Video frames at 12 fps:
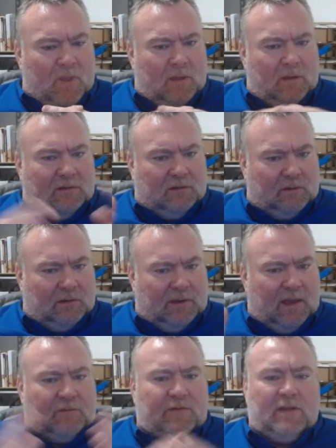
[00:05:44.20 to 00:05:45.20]
So
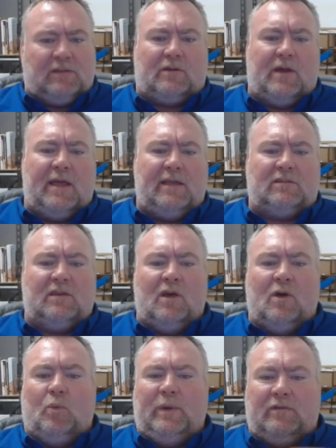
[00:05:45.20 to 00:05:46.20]
here at Venter Cranes,
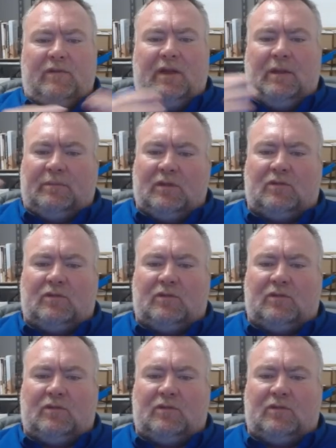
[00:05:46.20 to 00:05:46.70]
we developed